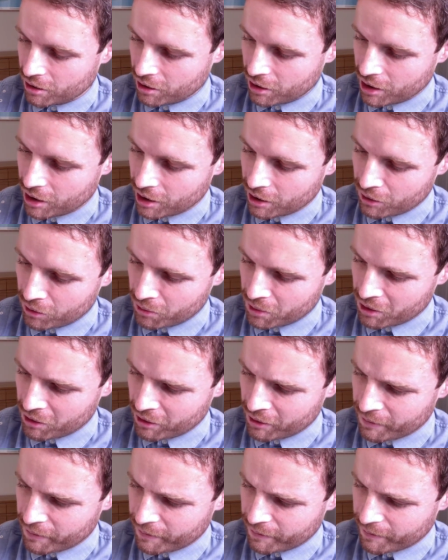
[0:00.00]
It's almost
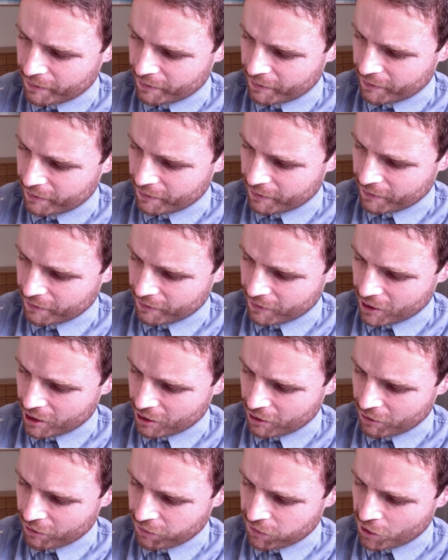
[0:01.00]
like
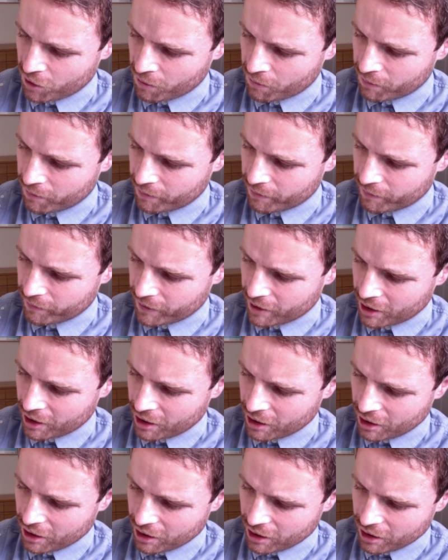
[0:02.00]
from
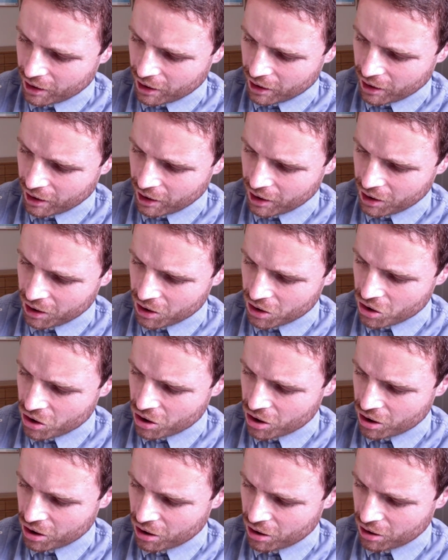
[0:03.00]

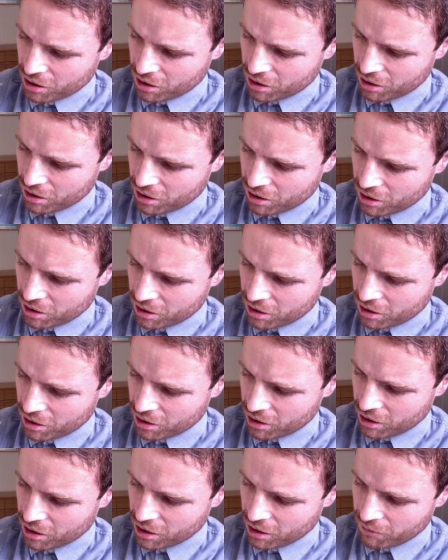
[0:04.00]
each
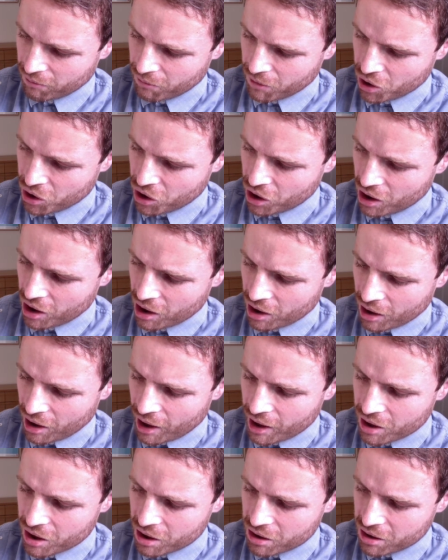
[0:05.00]
machine, it
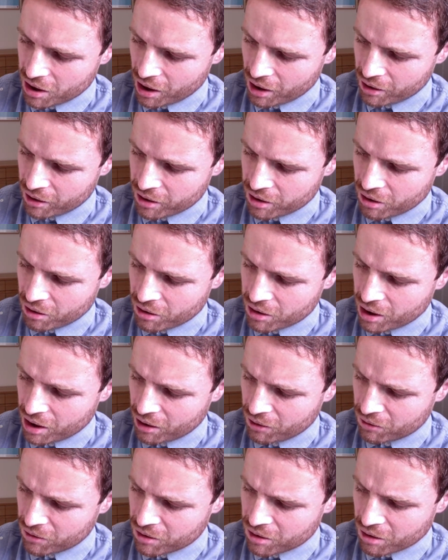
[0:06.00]
actually tells you.
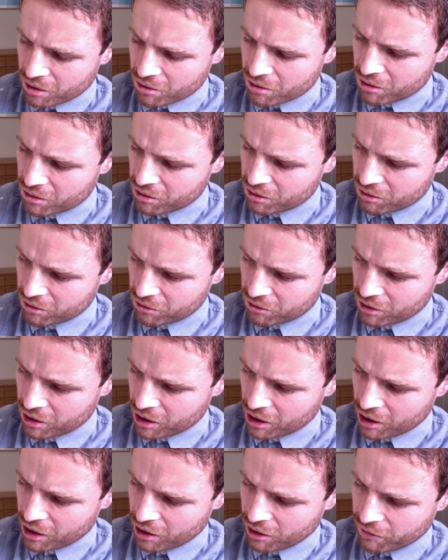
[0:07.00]
I
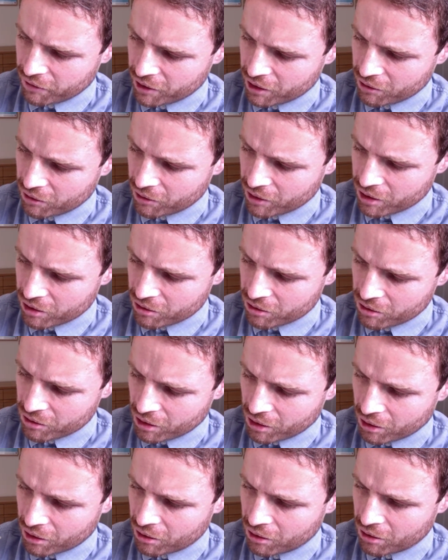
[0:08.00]
find it quite
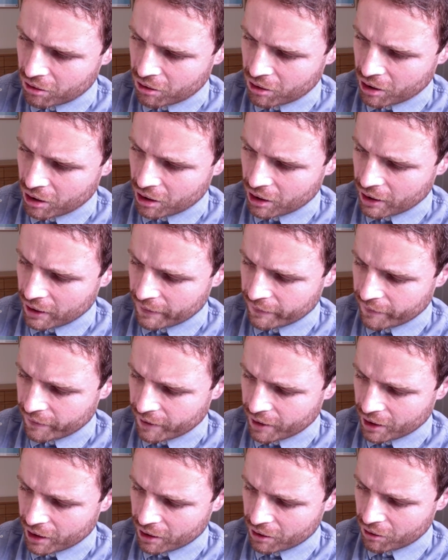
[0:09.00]
interesting.
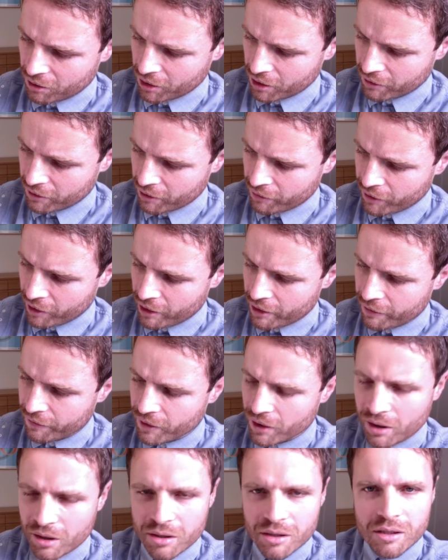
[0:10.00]
It's like the very
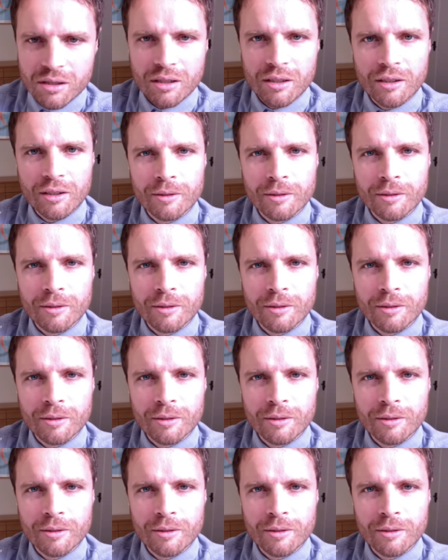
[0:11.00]
first